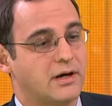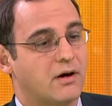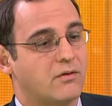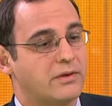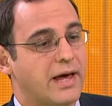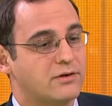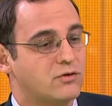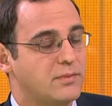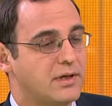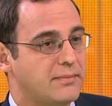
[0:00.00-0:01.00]
Uh, that
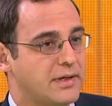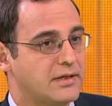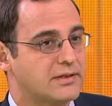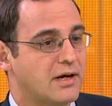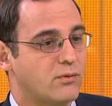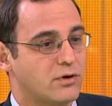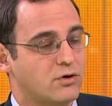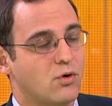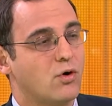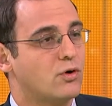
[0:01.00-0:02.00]
to me means that we're
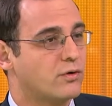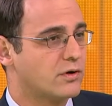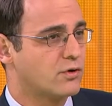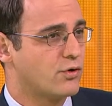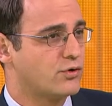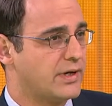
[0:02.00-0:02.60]
no longer going